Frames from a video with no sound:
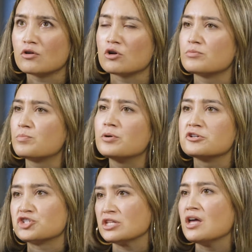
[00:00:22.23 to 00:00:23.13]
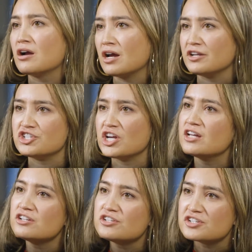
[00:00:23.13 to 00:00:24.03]
or pushing that kind of
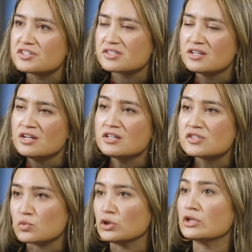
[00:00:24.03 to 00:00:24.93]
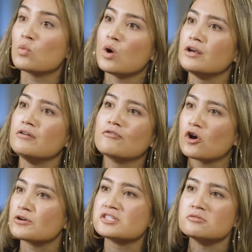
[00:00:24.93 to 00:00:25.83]
change is is really one of
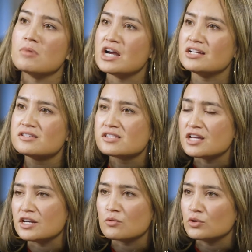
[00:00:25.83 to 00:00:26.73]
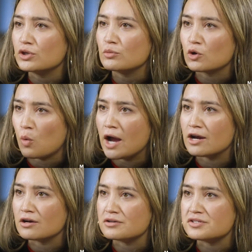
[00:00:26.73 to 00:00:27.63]
hearts and minds and it really
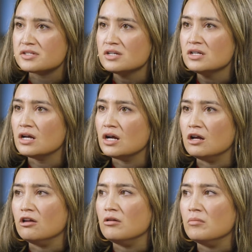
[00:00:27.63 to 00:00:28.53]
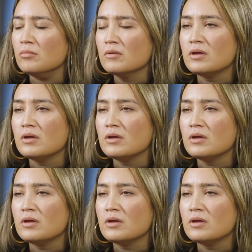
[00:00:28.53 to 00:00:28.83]
requires um,